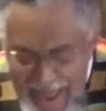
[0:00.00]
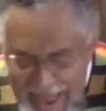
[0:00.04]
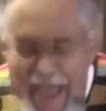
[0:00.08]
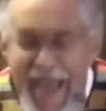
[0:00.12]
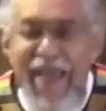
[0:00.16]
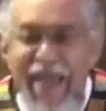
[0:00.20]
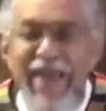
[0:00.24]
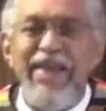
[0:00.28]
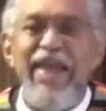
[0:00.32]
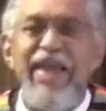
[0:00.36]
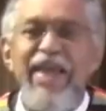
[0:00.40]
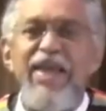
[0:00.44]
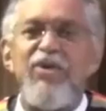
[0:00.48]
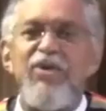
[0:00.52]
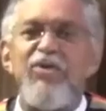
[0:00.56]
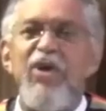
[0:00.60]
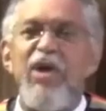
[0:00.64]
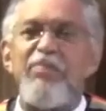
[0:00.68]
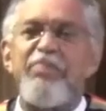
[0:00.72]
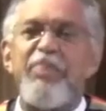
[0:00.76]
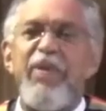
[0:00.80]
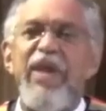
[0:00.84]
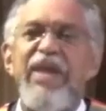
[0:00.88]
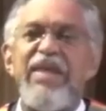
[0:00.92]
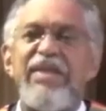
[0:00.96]
and he
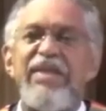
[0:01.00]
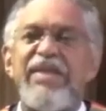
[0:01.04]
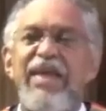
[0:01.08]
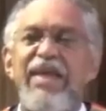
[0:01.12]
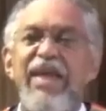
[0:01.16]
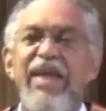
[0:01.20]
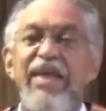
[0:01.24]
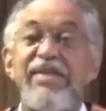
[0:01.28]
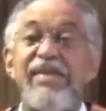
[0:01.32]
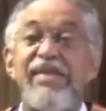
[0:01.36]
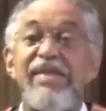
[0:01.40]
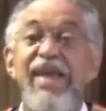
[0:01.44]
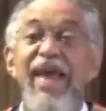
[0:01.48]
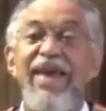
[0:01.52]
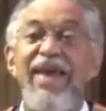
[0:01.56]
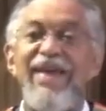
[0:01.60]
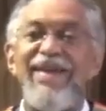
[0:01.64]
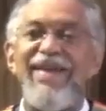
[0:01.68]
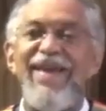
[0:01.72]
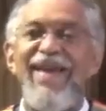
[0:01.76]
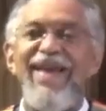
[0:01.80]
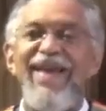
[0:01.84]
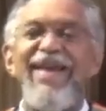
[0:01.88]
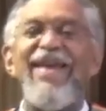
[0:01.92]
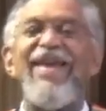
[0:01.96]
repeated and
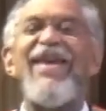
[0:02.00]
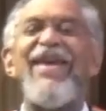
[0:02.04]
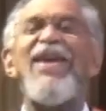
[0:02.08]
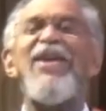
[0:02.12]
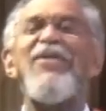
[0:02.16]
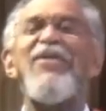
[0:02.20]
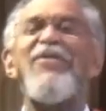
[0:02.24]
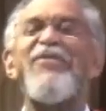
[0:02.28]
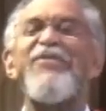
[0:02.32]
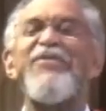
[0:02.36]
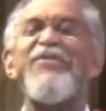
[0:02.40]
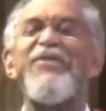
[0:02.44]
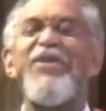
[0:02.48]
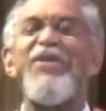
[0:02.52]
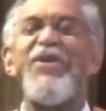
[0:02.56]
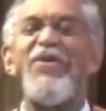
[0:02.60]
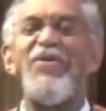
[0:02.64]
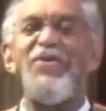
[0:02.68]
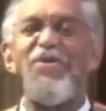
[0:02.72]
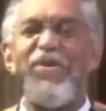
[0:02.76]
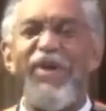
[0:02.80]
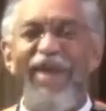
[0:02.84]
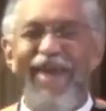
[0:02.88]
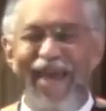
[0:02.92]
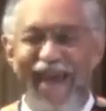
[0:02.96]
said, If
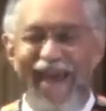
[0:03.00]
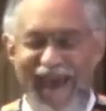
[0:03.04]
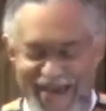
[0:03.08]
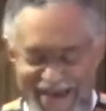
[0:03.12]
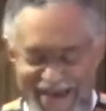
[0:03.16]
you can.